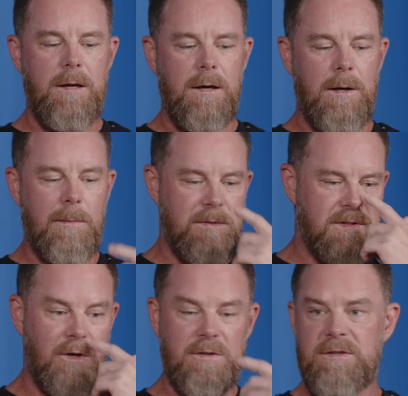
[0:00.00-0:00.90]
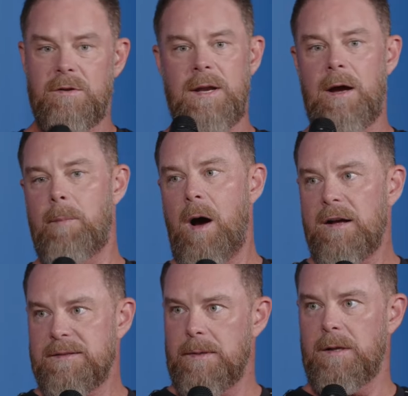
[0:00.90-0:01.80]
Um, so so now I'm
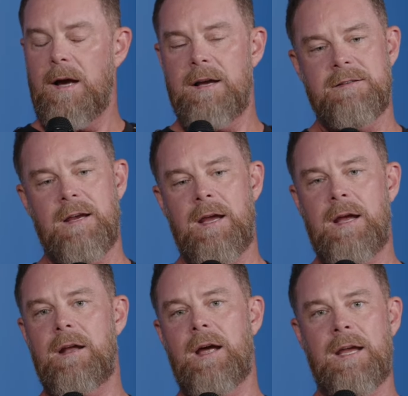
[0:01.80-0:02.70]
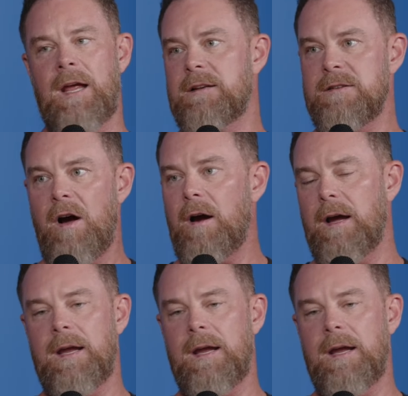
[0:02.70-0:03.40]
hospitalized. I can't I can't talk.